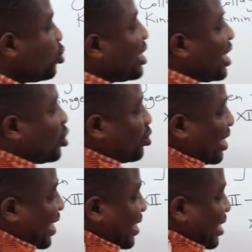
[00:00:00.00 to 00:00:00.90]
to get
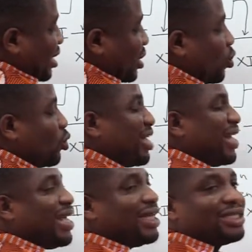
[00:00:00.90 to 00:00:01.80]
to 10, you will
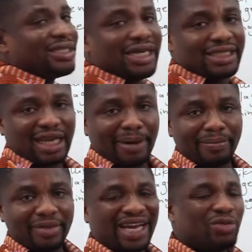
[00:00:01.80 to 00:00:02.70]
need a
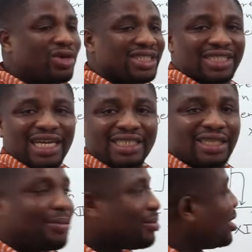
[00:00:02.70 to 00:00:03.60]
sum. And what is that
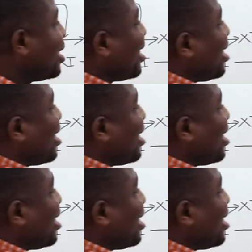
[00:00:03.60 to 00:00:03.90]
sum?